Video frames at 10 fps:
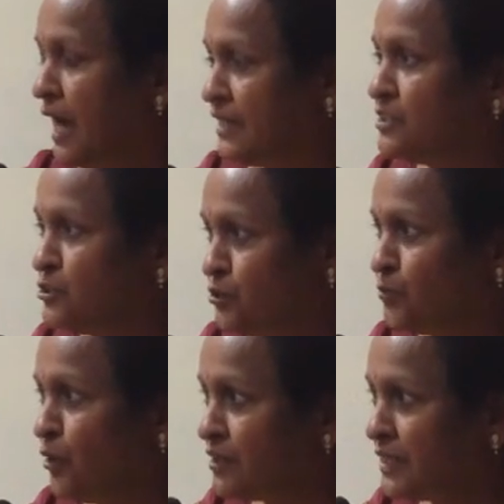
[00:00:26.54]
attitude,
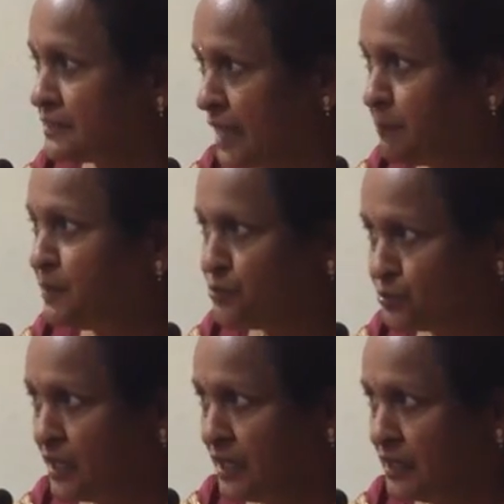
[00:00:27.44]
what has happened
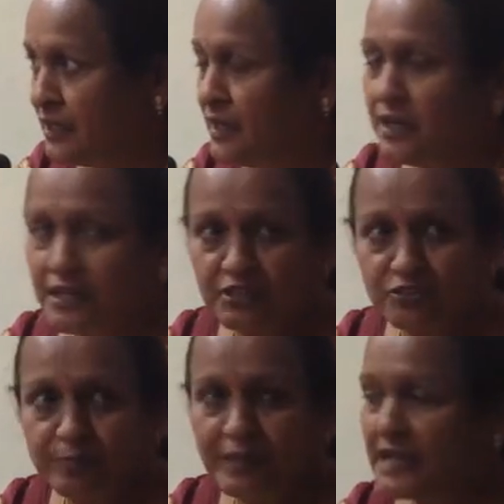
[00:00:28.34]
today, it
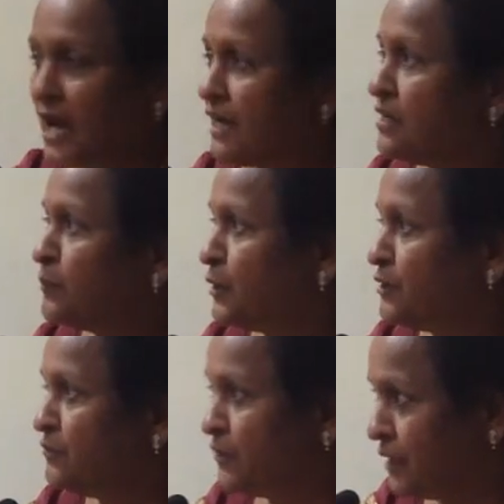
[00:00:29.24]
should be carried
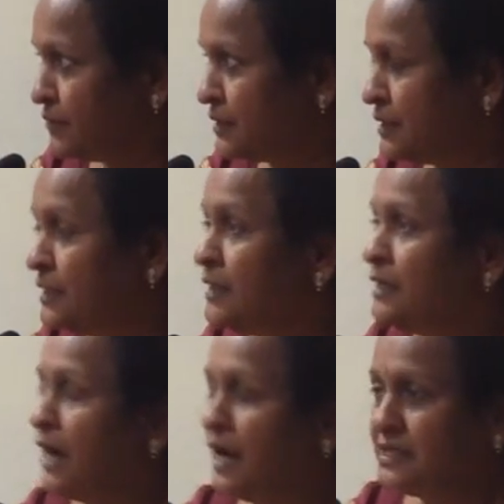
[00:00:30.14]
upon forward
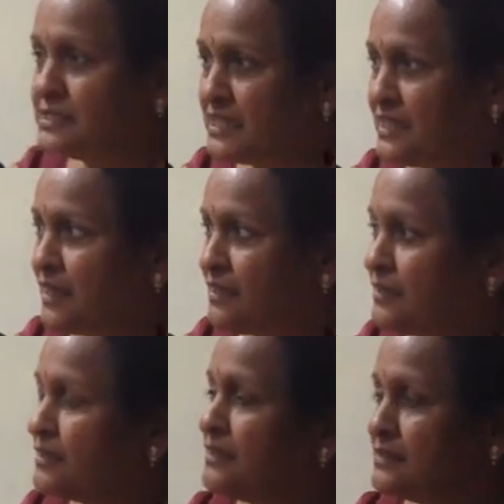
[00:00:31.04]
and see that
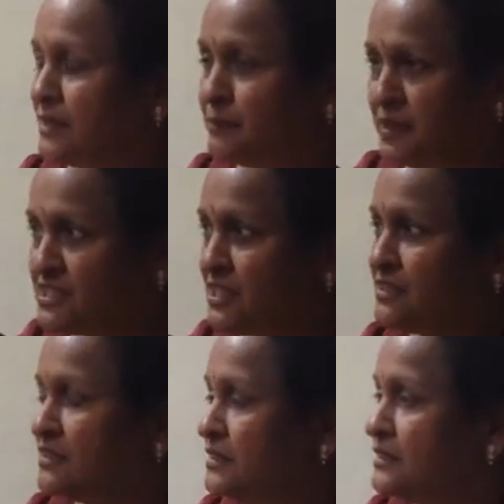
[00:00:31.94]
the message
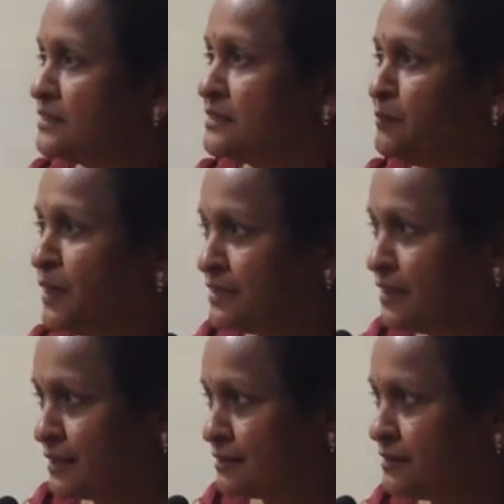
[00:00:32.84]
reaches the
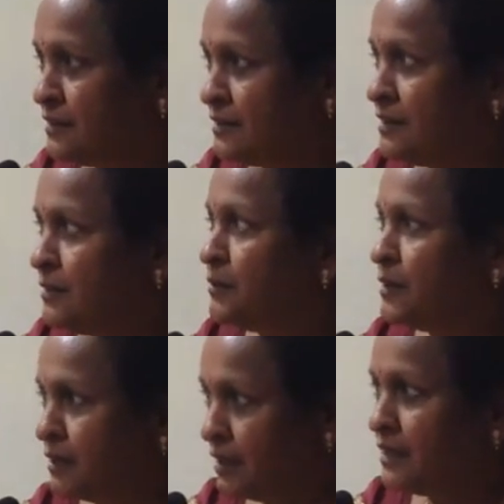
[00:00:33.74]
mother,
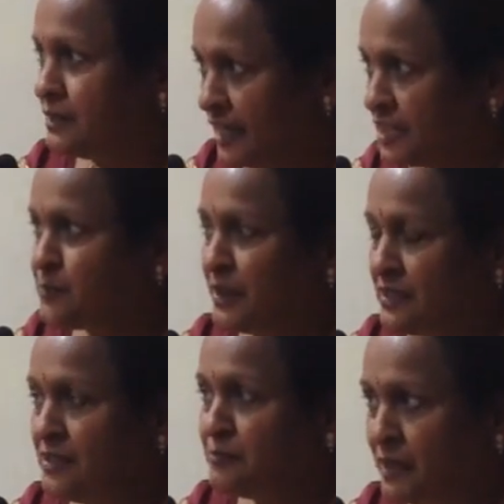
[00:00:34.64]
the
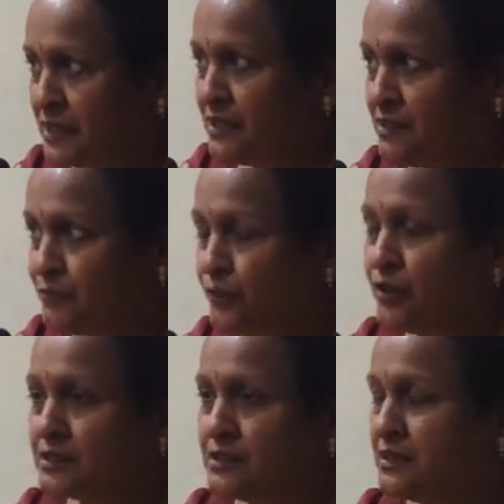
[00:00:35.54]
expectant mother
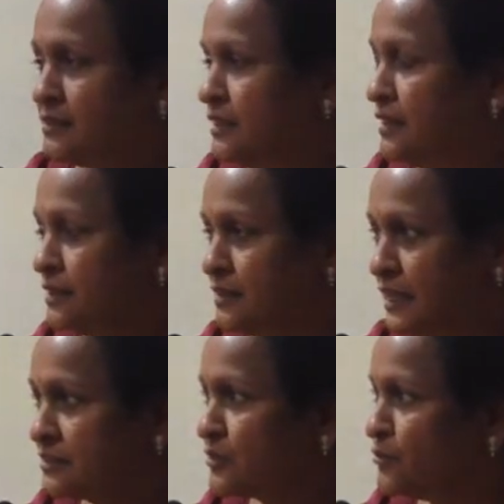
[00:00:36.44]
for the
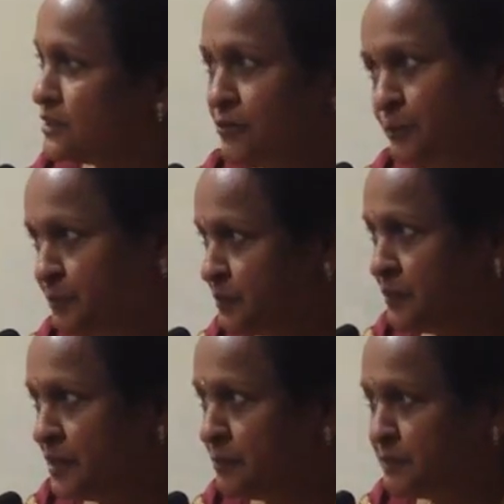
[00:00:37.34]
exclusive
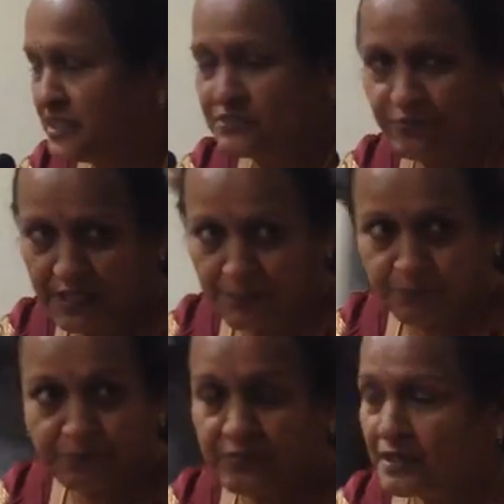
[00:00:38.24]
breastfeeding.
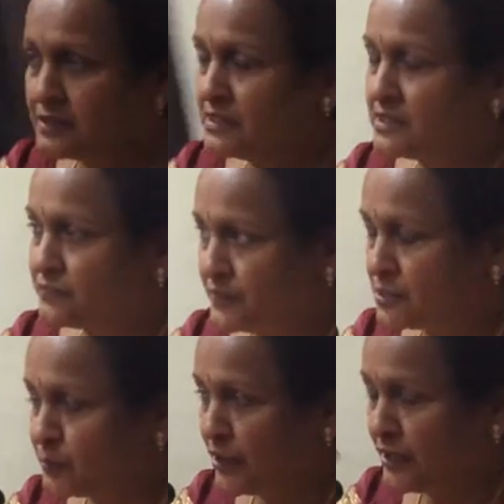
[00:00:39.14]
This is
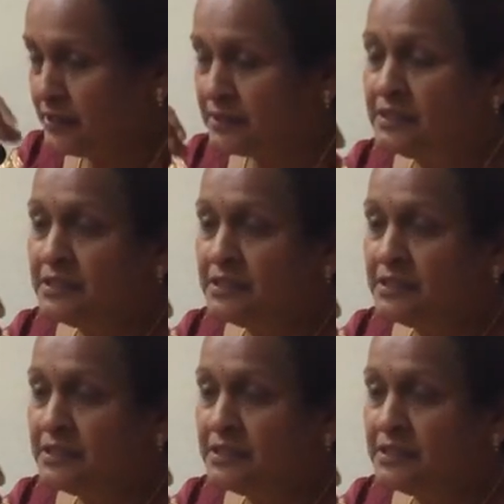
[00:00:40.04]
first point.